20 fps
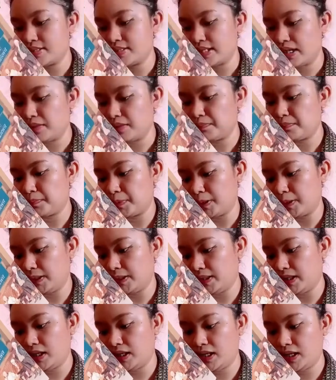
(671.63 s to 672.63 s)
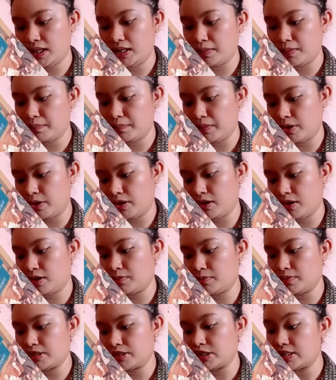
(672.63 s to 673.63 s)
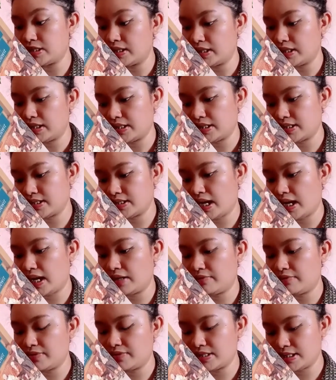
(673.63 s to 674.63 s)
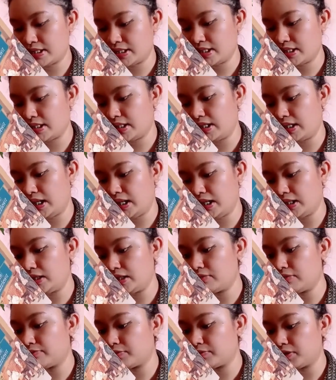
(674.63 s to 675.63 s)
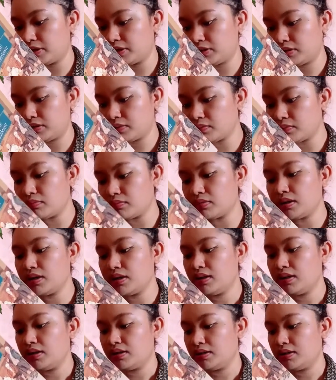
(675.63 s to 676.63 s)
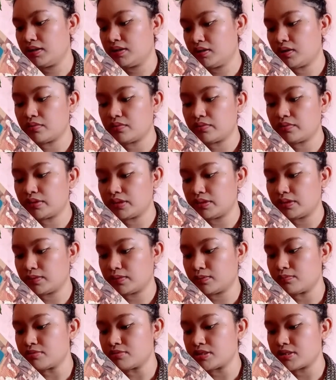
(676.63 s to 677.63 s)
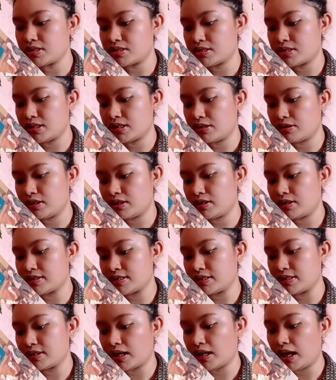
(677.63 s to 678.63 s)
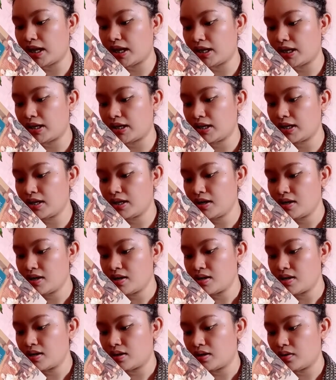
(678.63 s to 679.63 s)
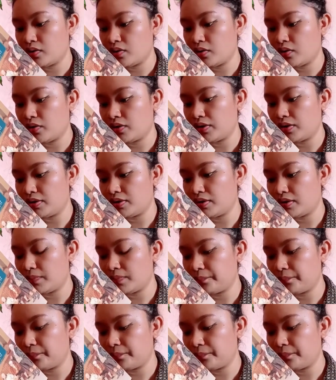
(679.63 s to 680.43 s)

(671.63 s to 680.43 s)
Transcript: set partly in America, which Dickens had visited in 1842. The novel includes a searing satire on